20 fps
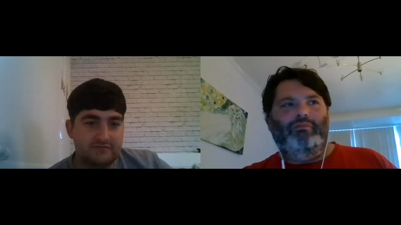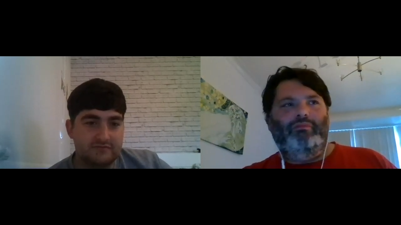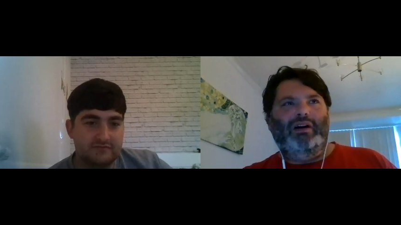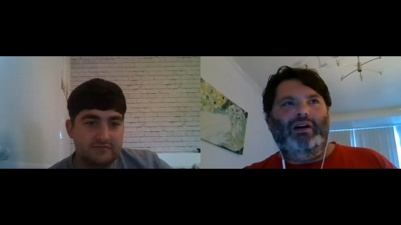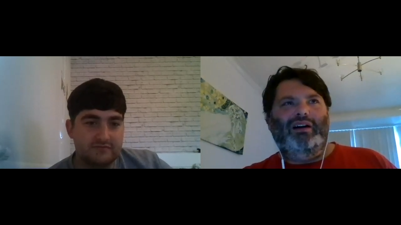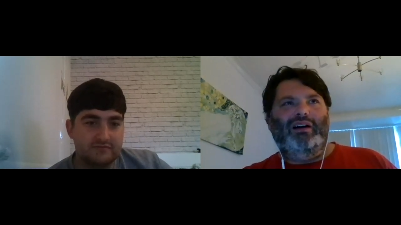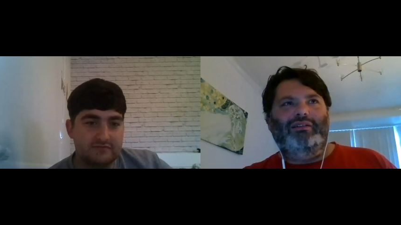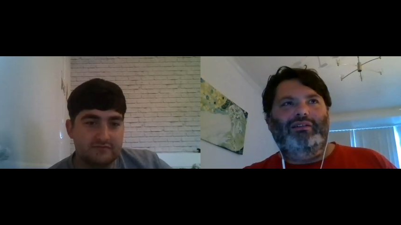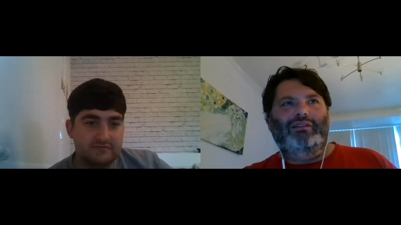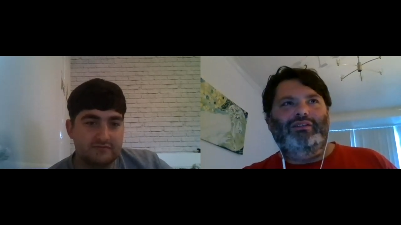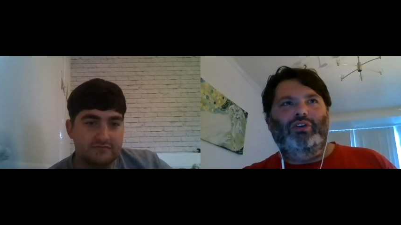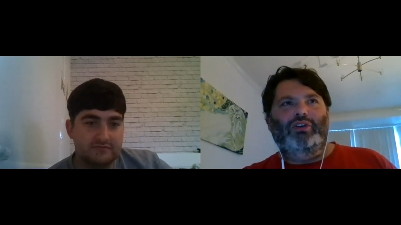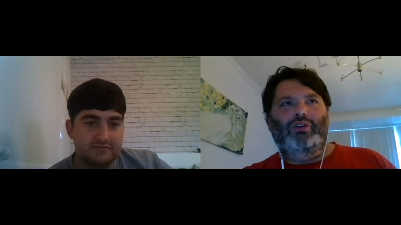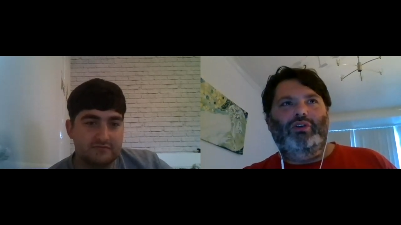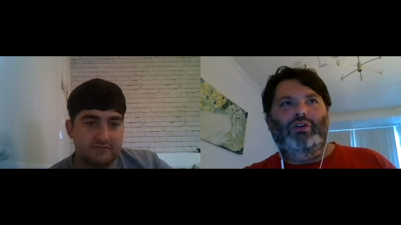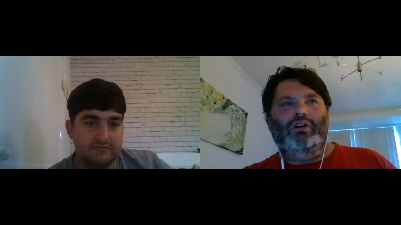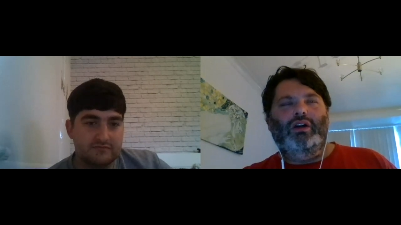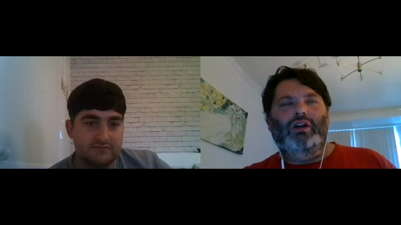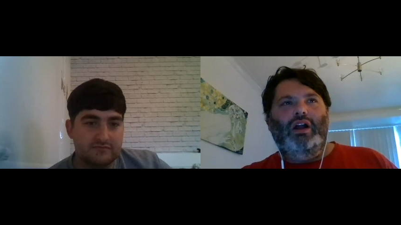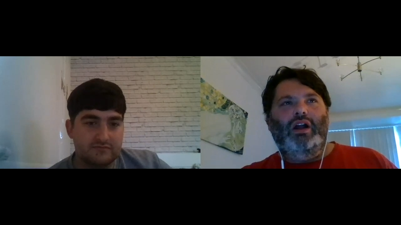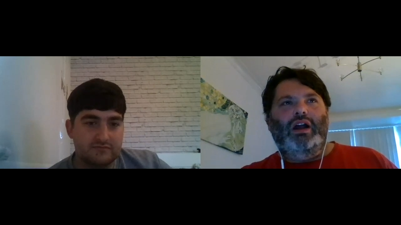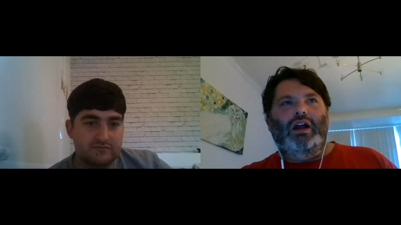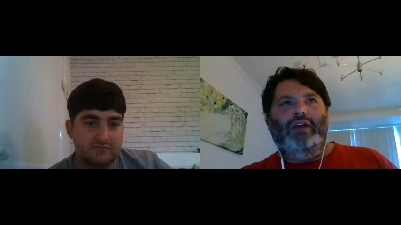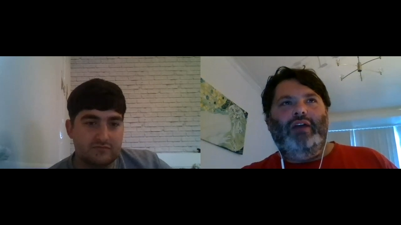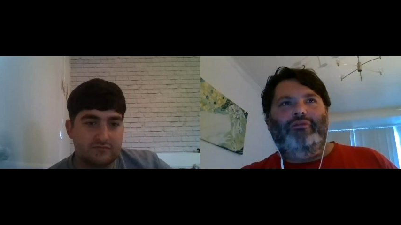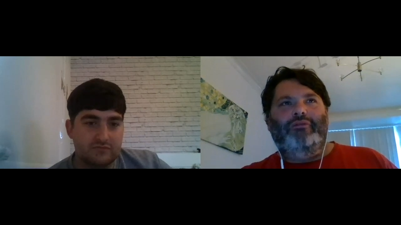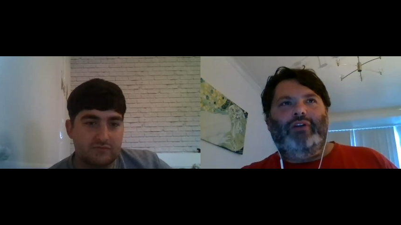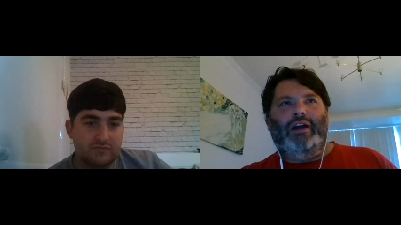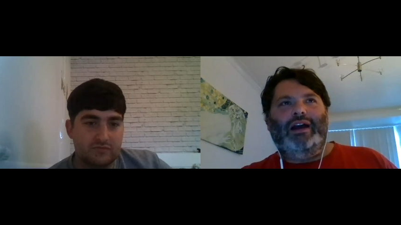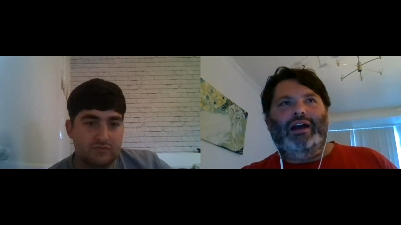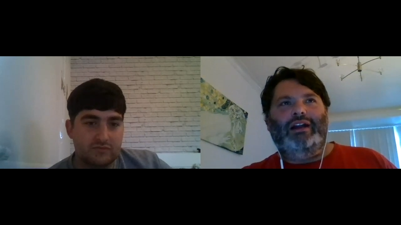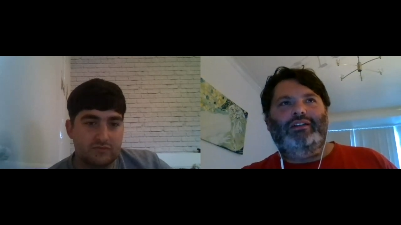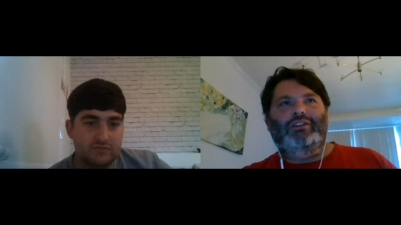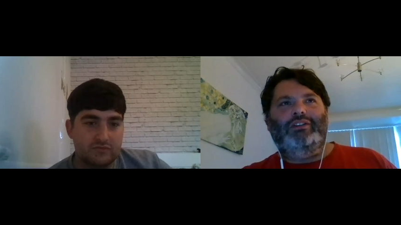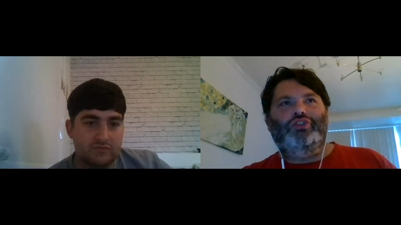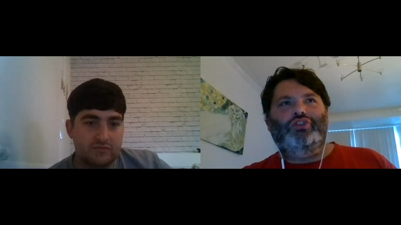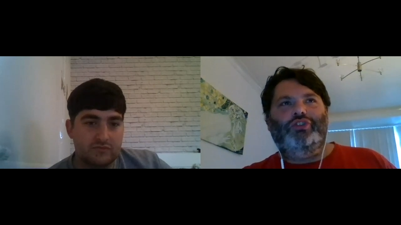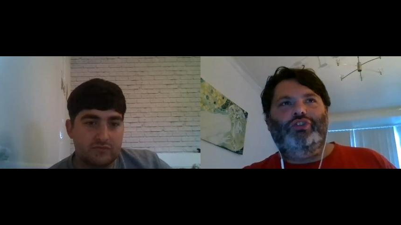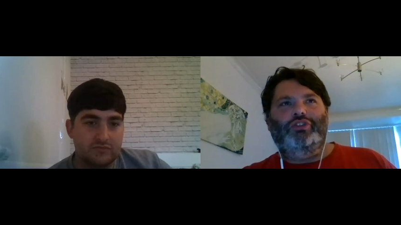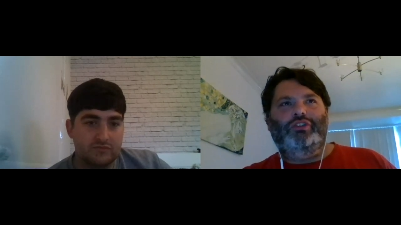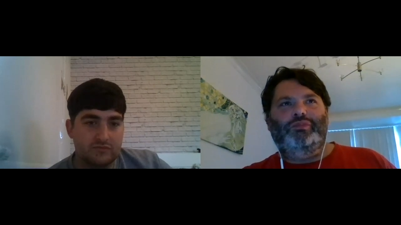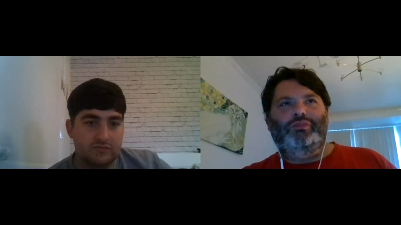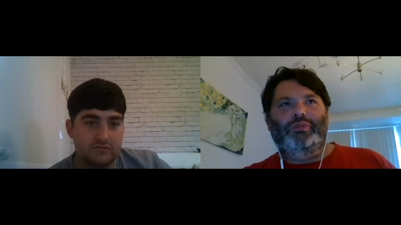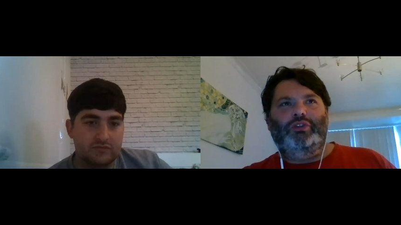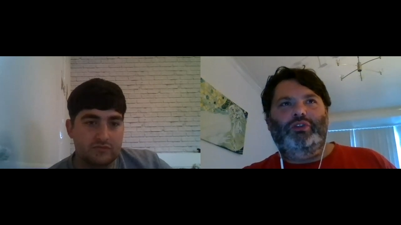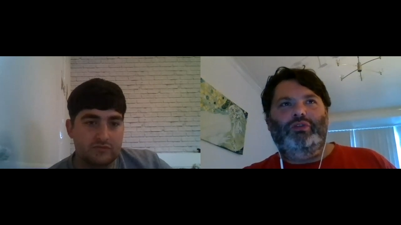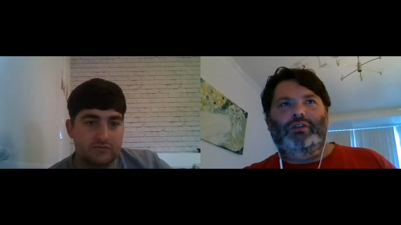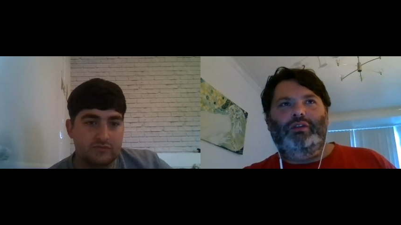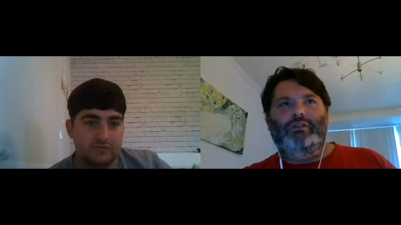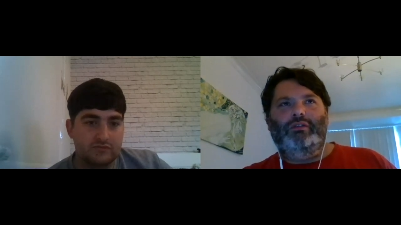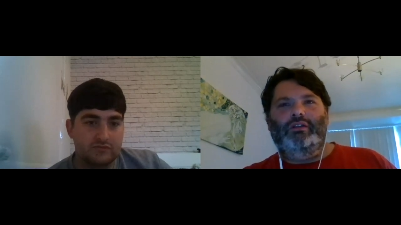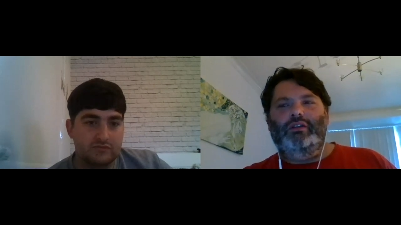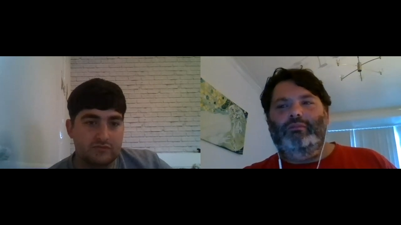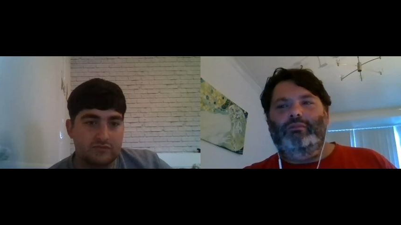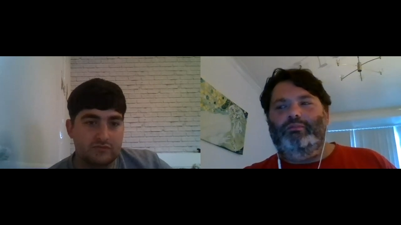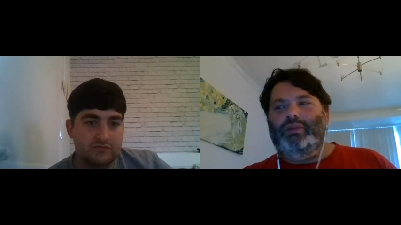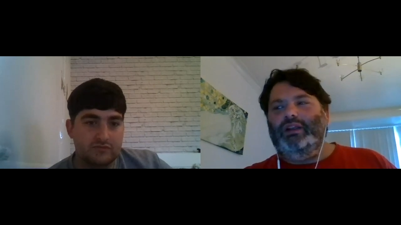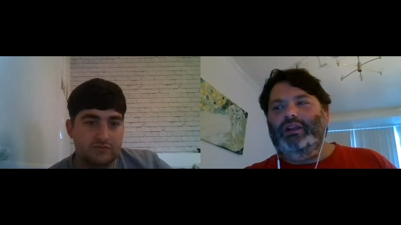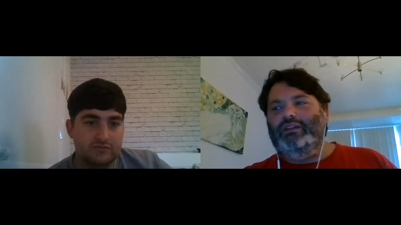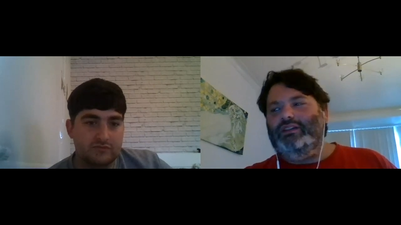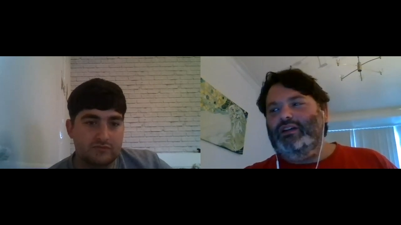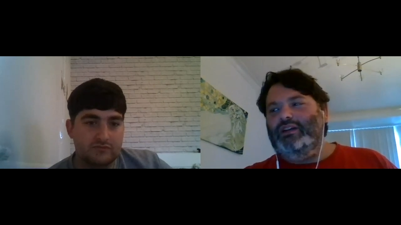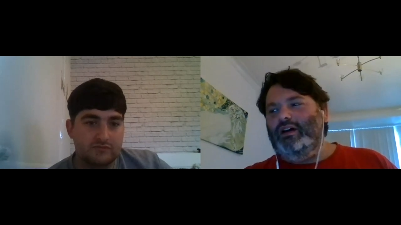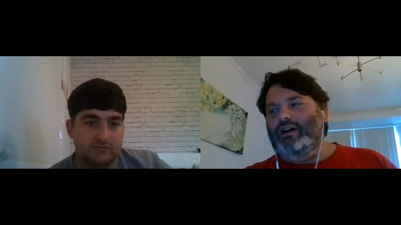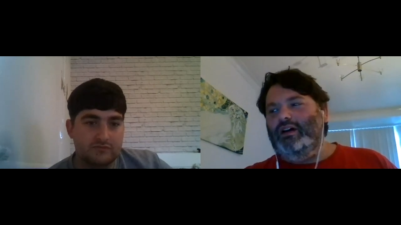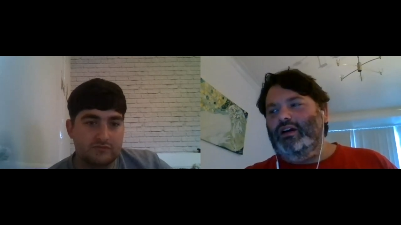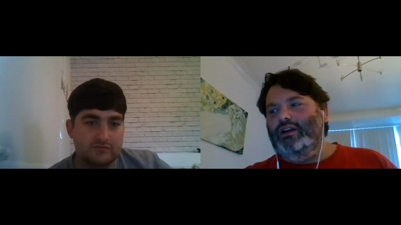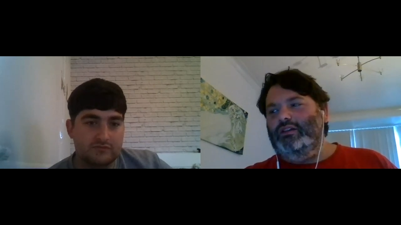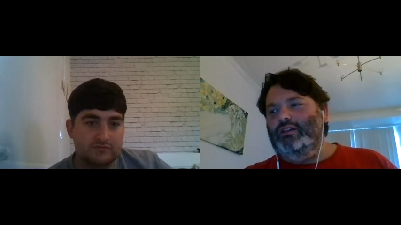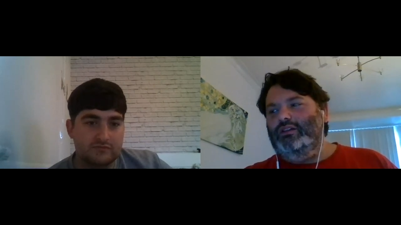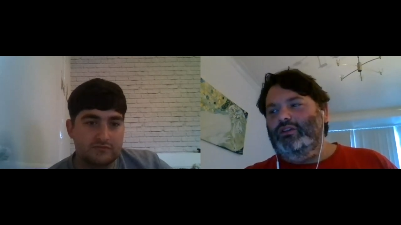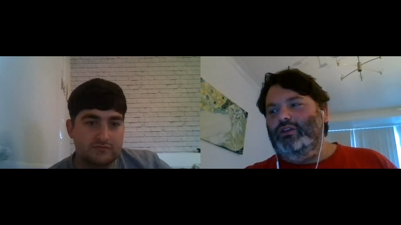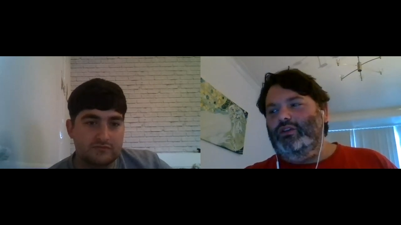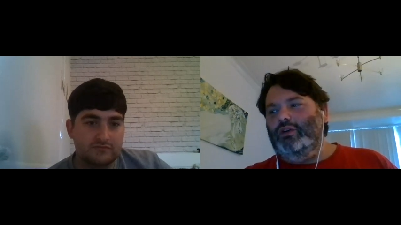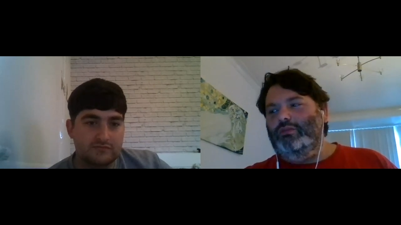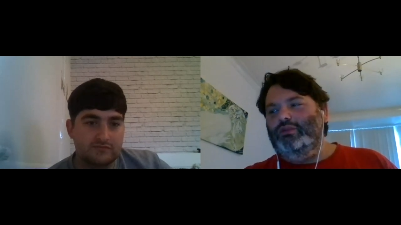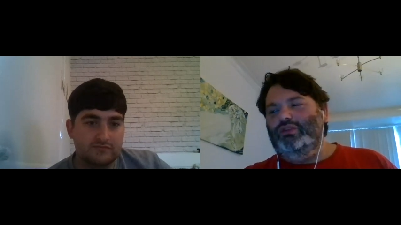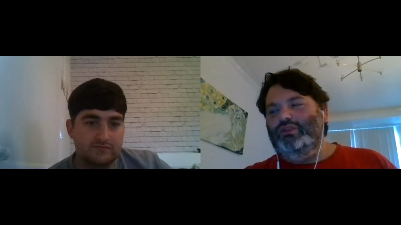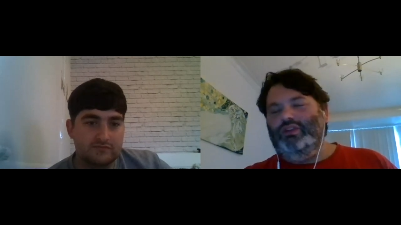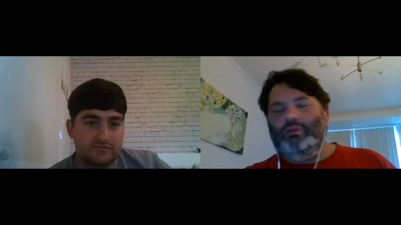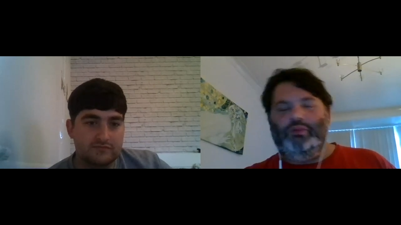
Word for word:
Speaker 1: but no, if I had to choose between Pizza Hut and Domino's,